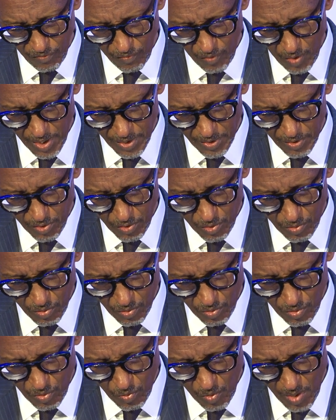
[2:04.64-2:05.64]
forward
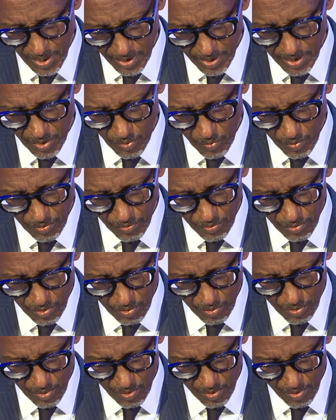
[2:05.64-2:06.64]
to working with
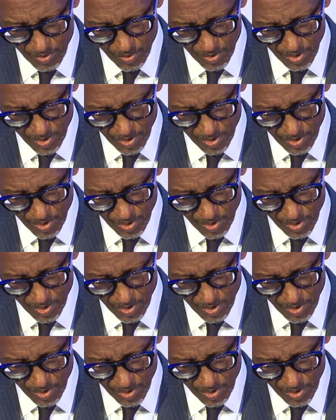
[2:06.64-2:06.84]
you